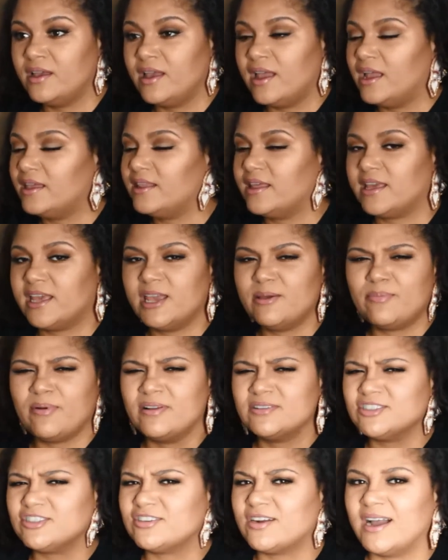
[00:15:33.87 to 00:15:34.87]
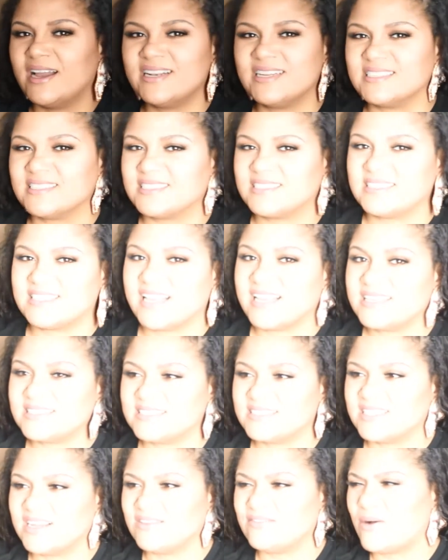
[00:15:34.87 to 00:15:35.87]
And they keep on trying to say
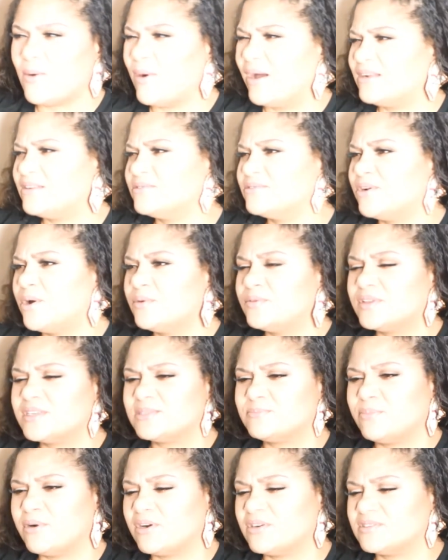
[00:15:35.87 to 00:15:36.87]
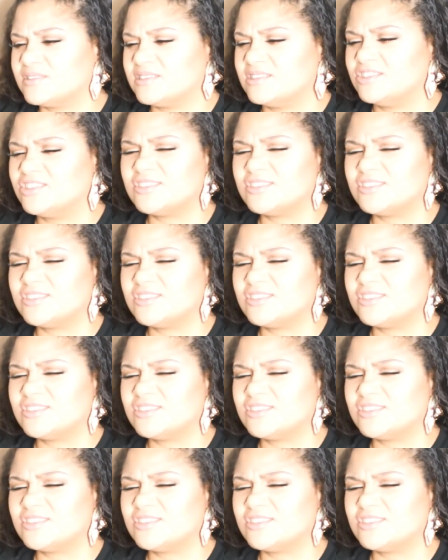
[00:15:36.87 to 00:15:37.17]
stuff. Oh, I don't know this person.